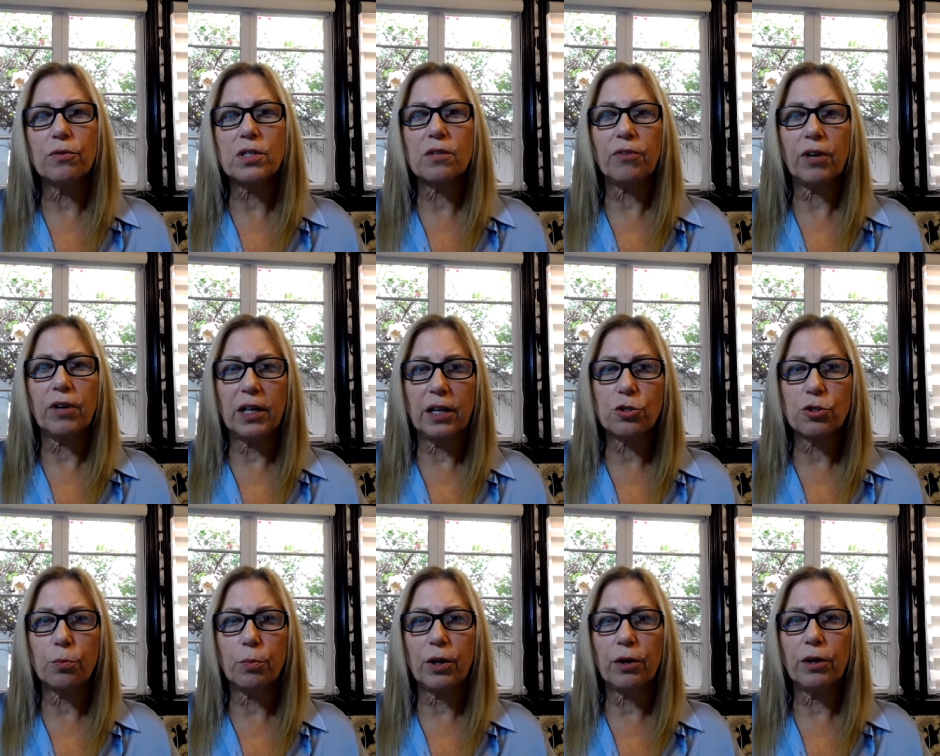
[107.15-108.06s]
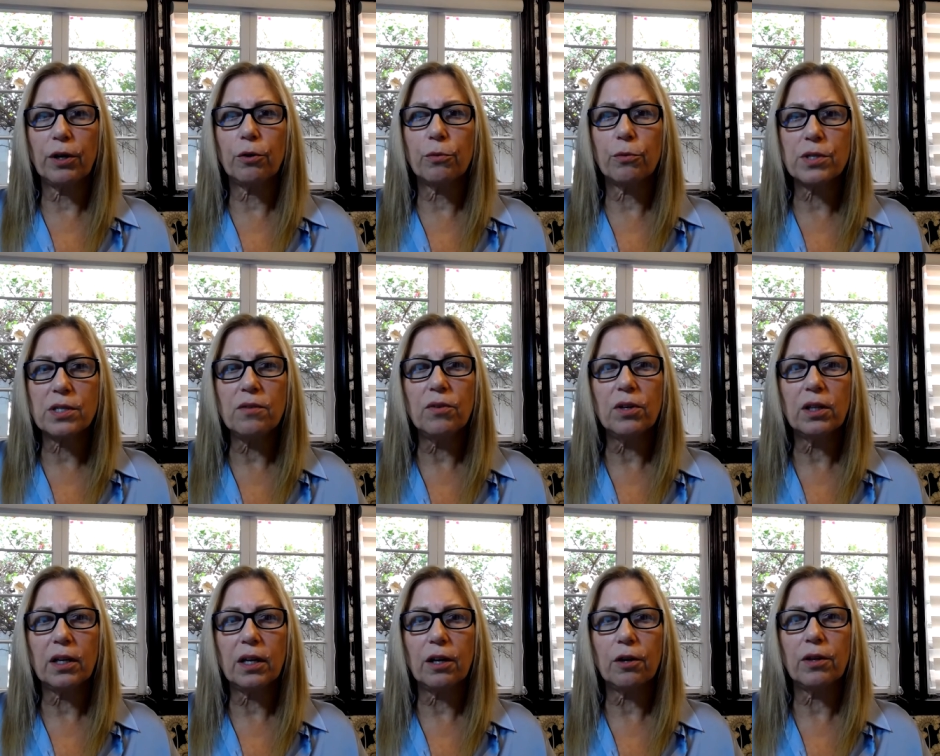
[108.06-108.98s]
financial barrier to receiving the
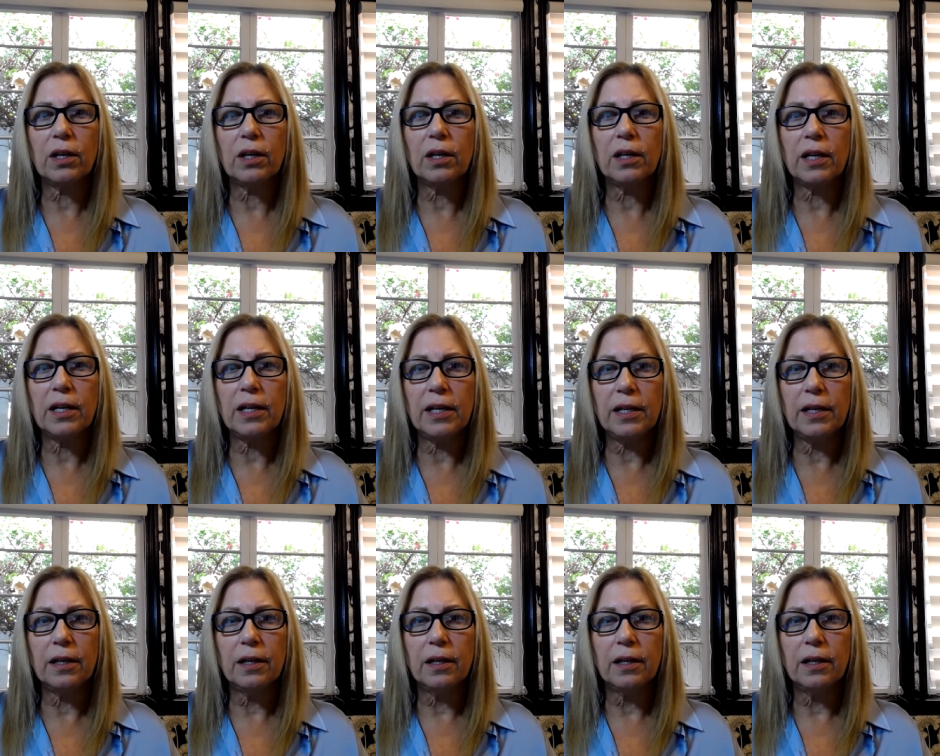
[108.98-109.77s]
care that they need.